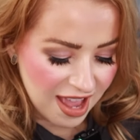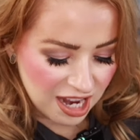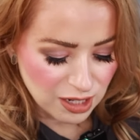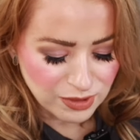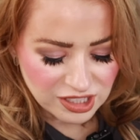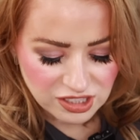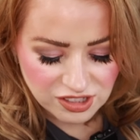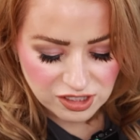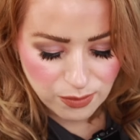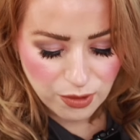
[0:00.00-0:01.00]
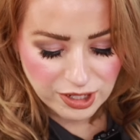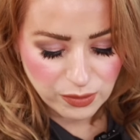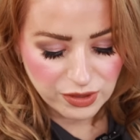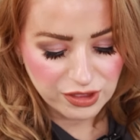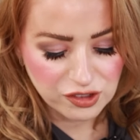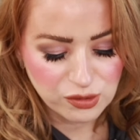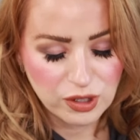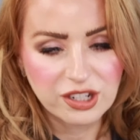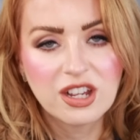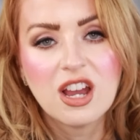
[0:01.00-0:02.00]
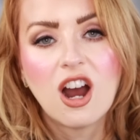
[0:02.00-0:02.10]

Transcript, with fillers: and I'm a little disappointed with this one